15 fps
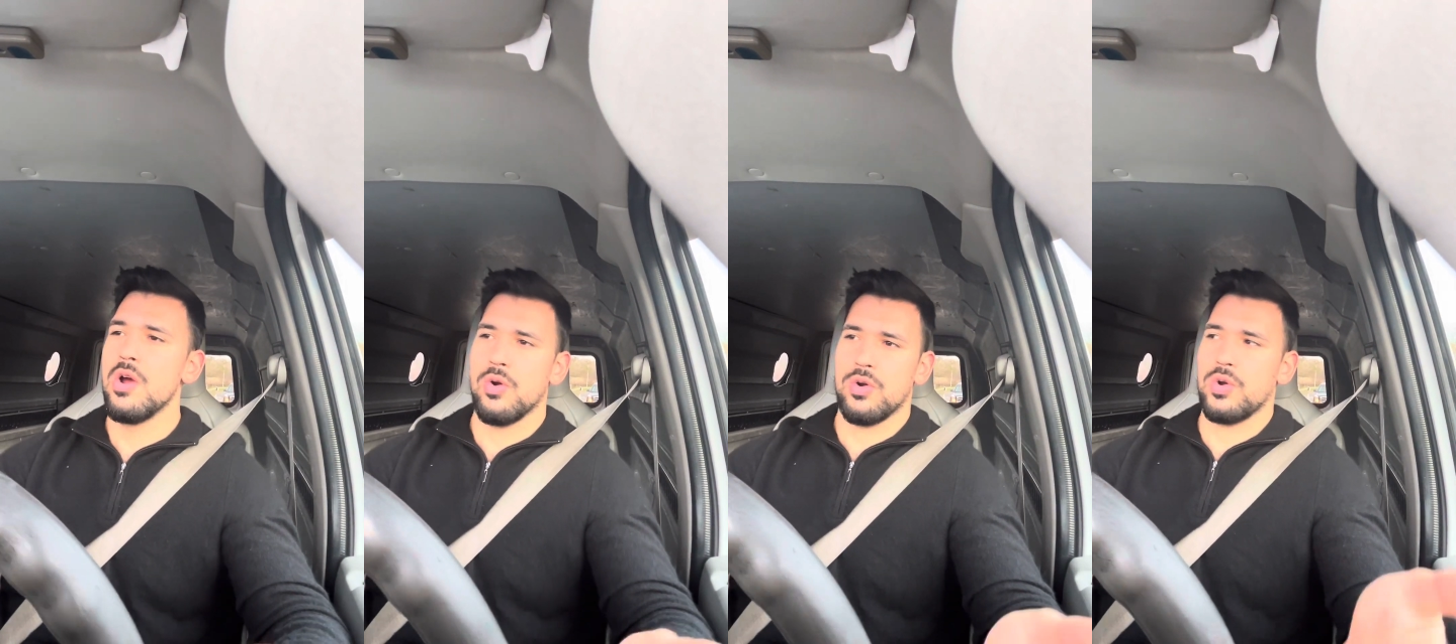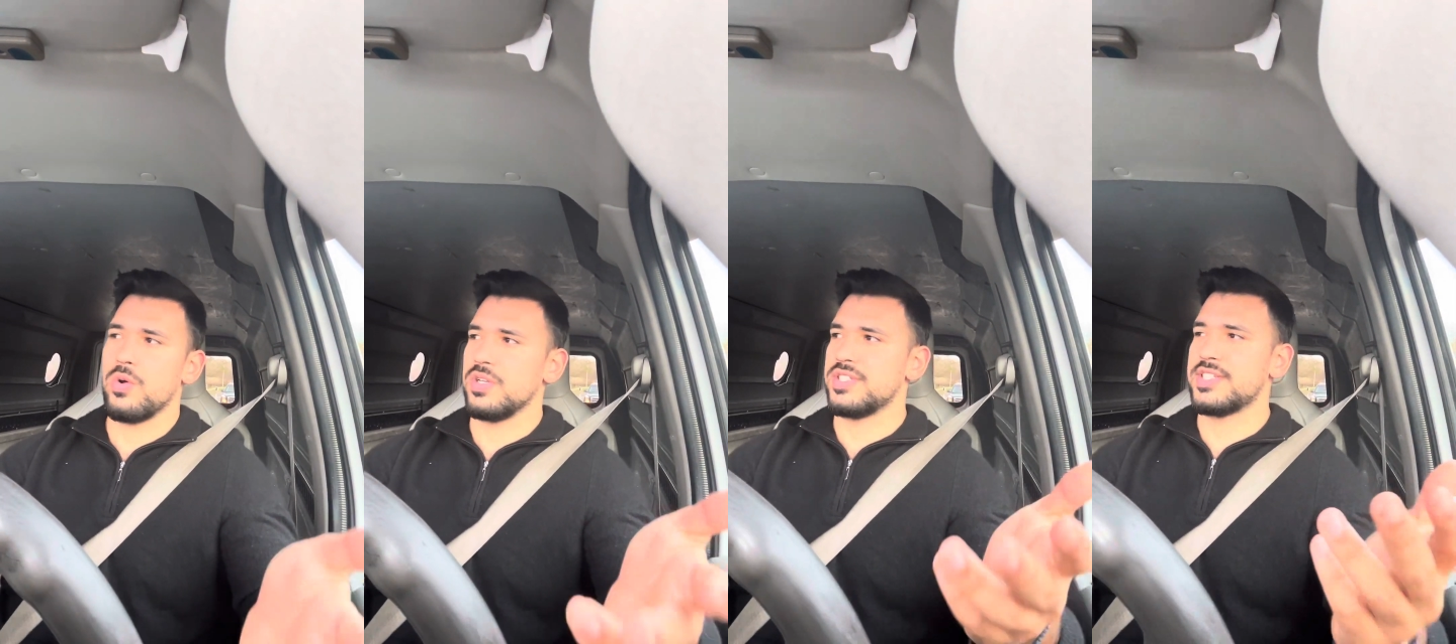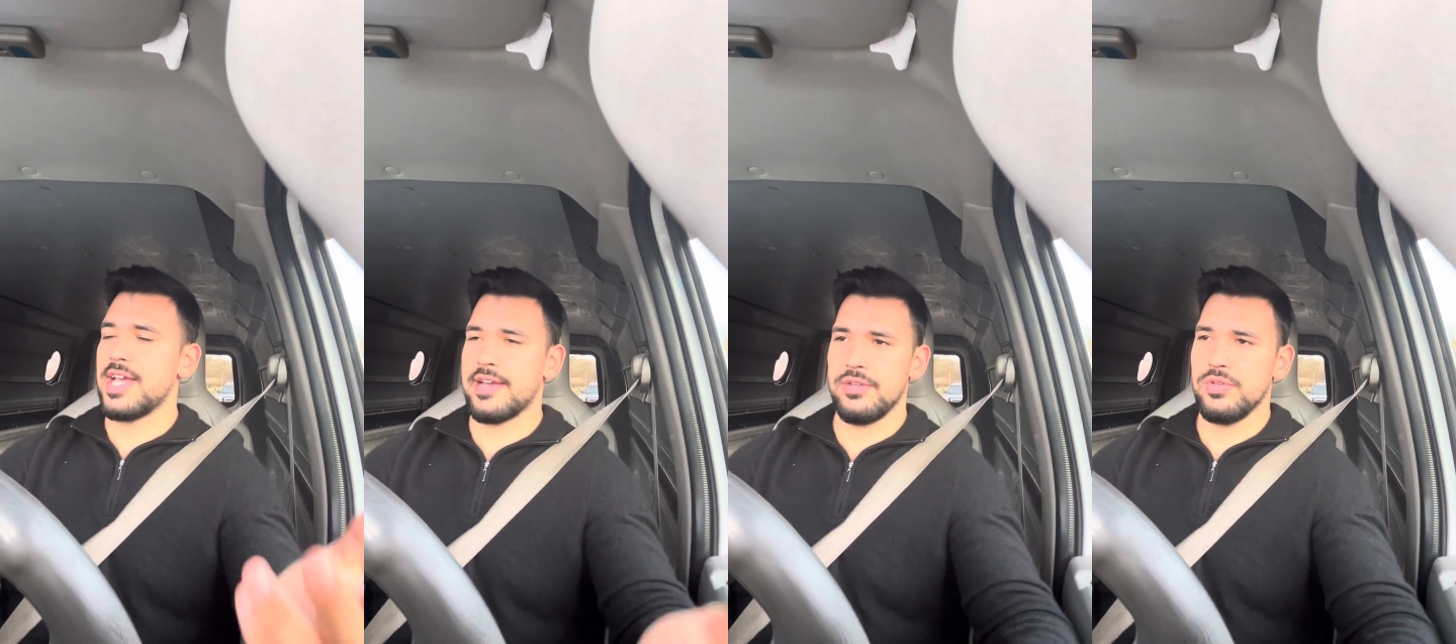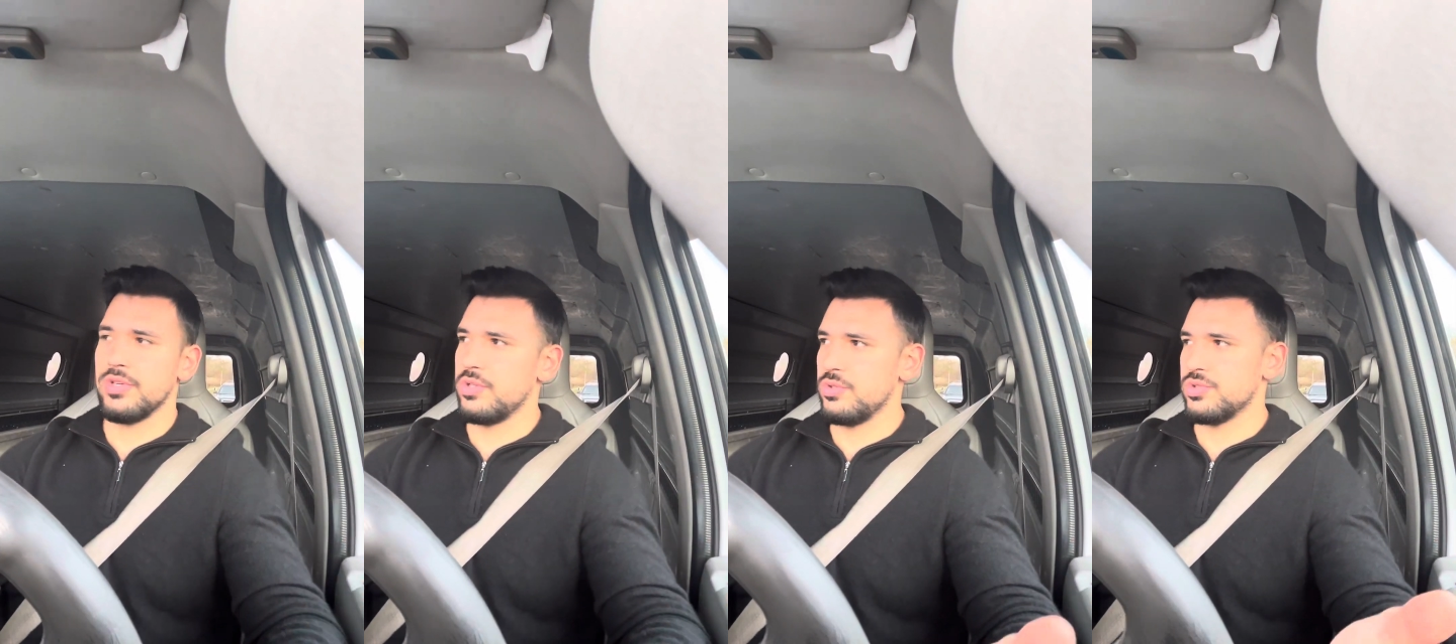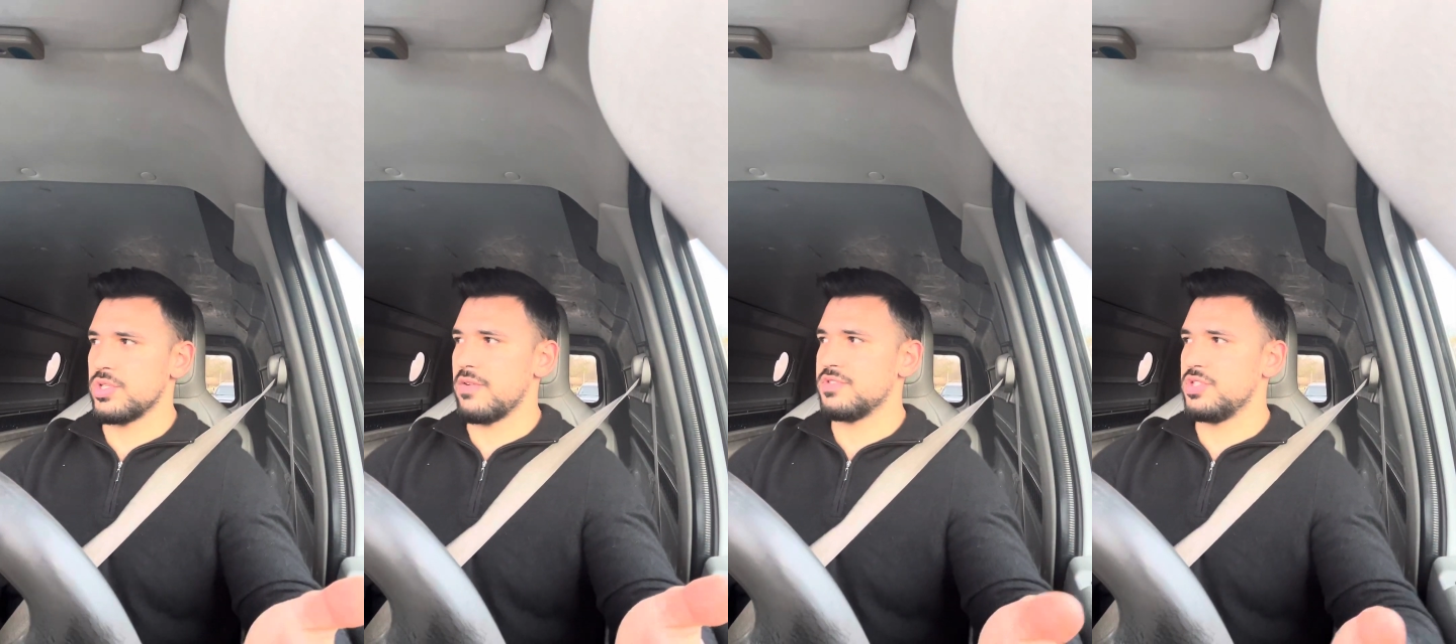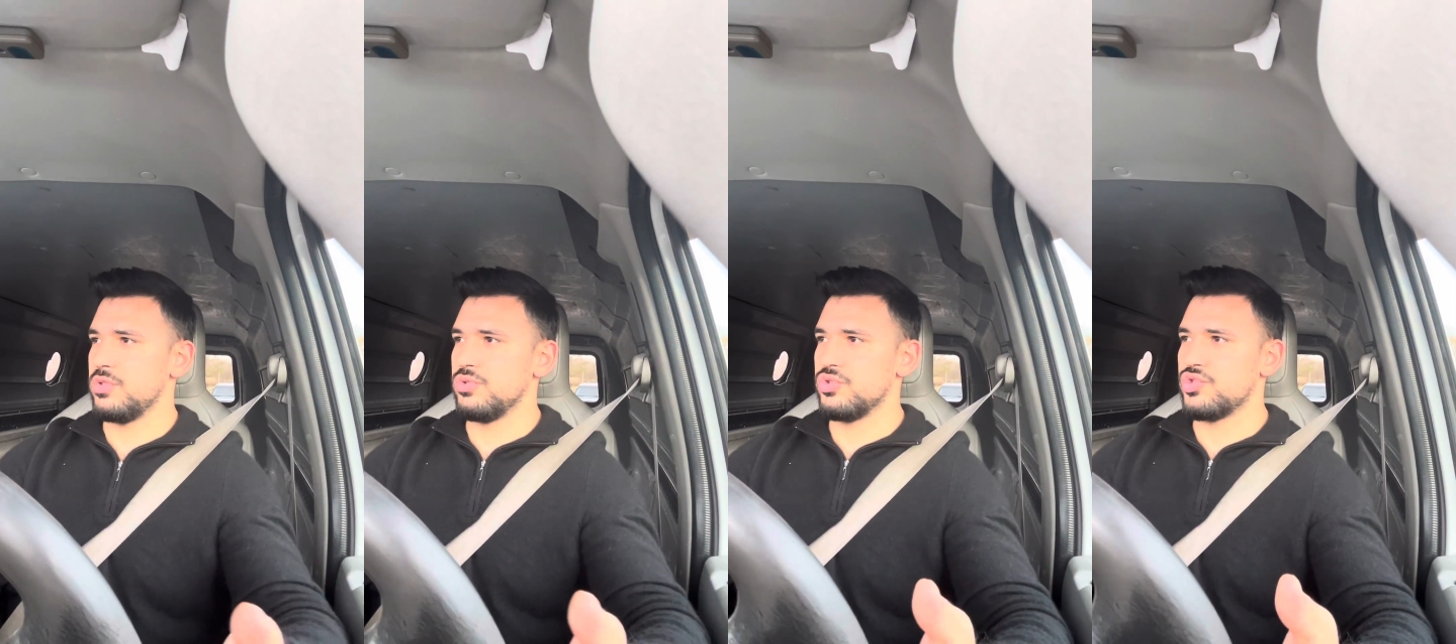or going second, you could
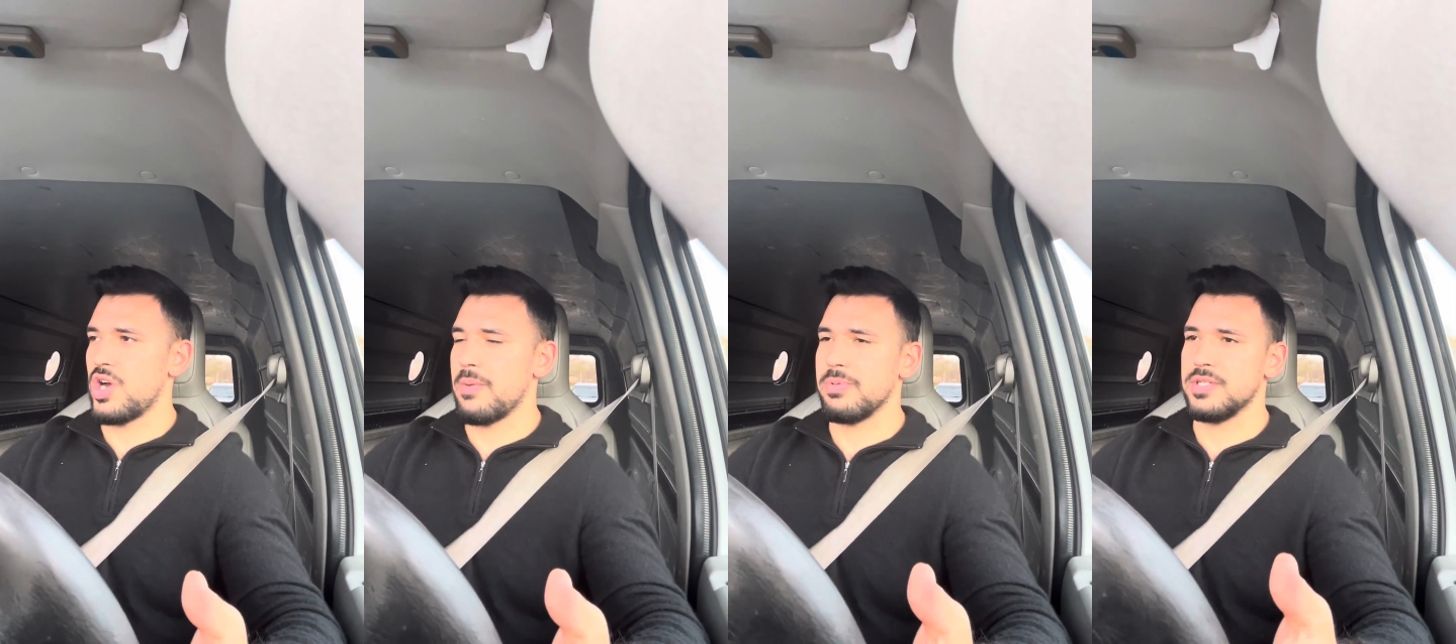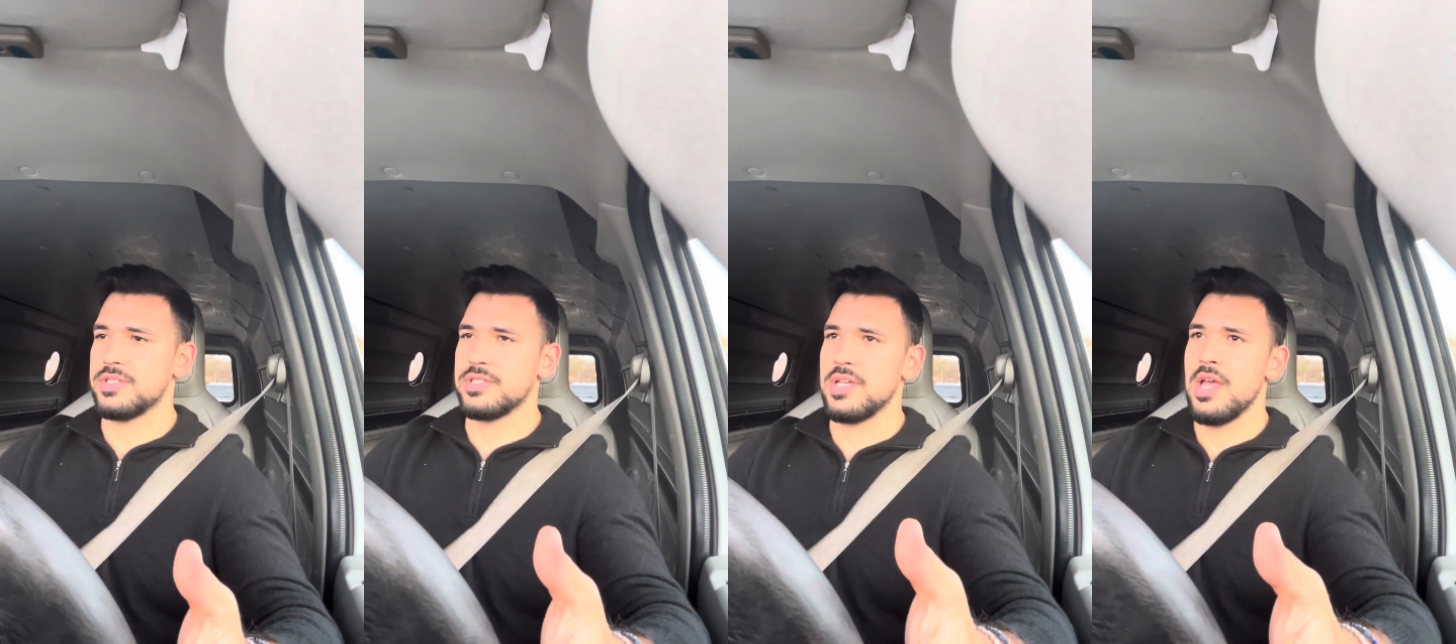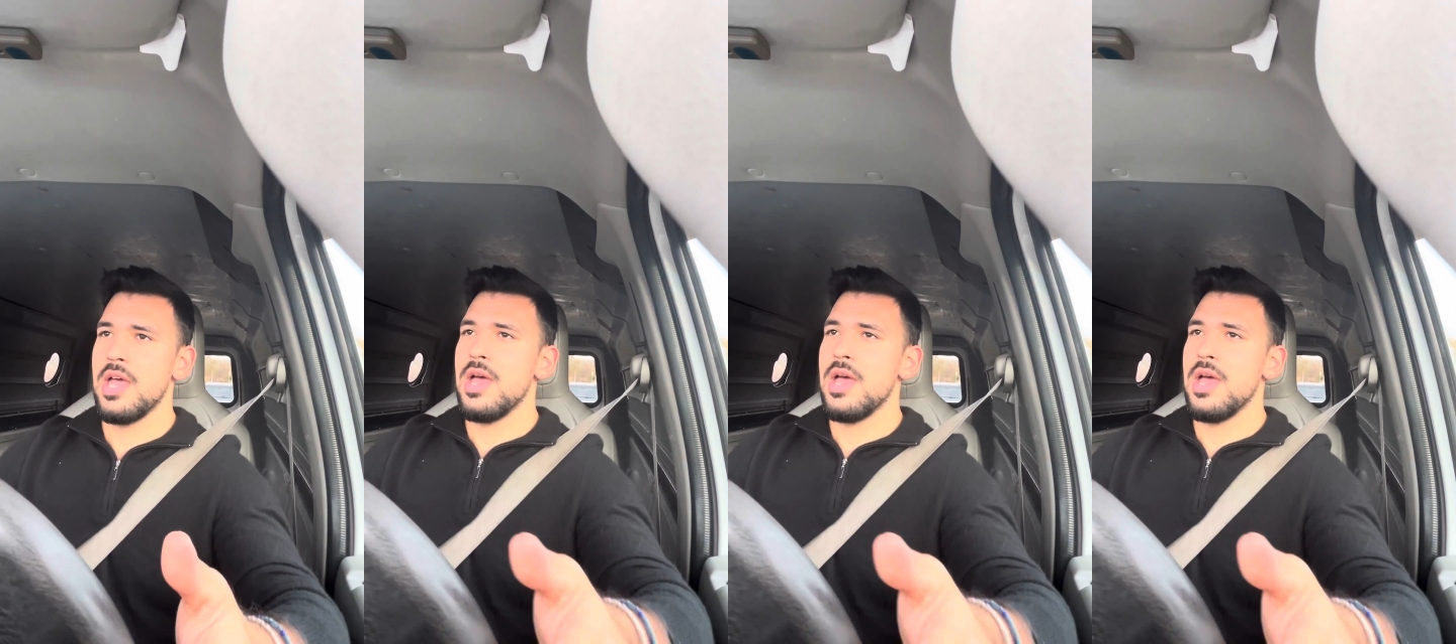obviously use Droplets.